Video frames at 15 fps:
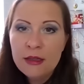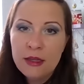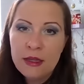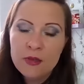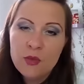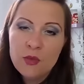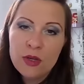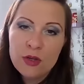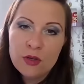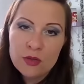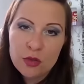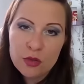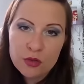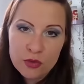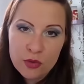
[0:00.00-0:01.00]
then we
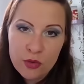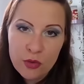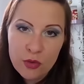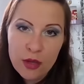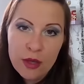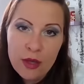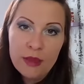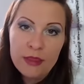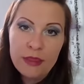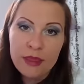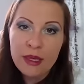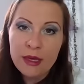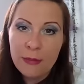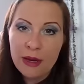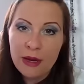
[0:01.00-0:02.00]
could also
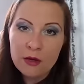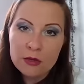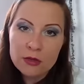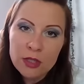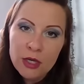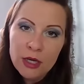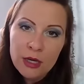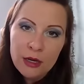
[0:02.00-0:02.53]
think about